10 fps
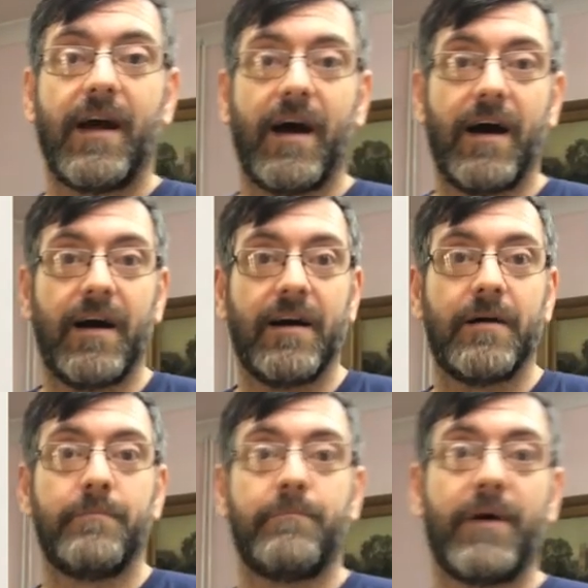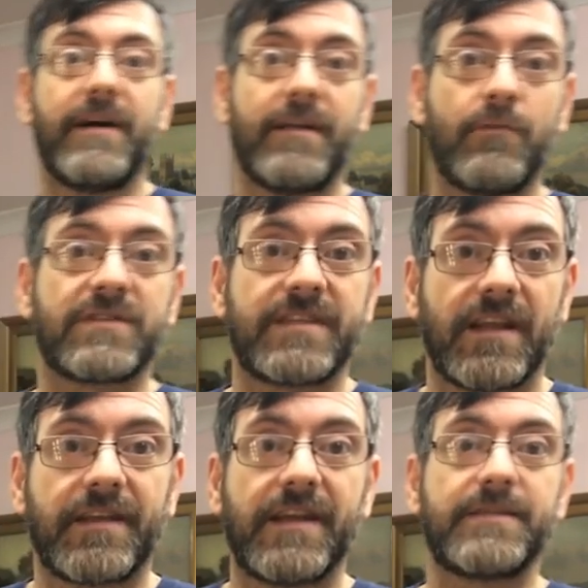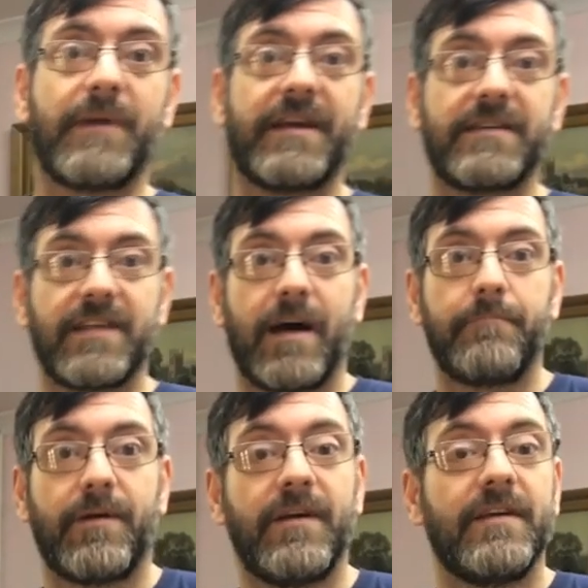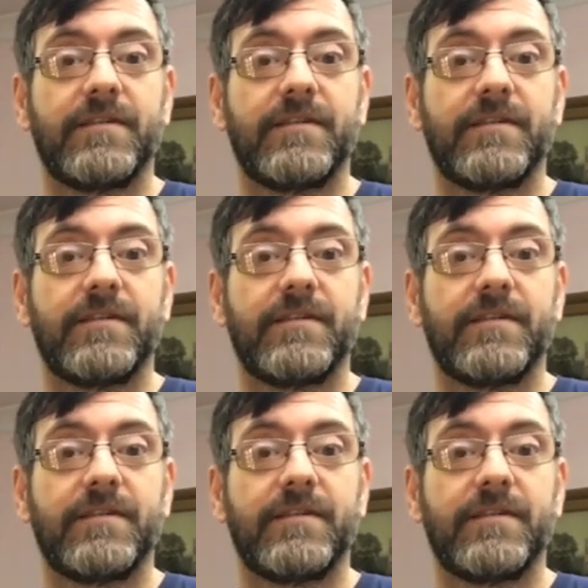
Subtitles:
But it was still a nice miner's lamp,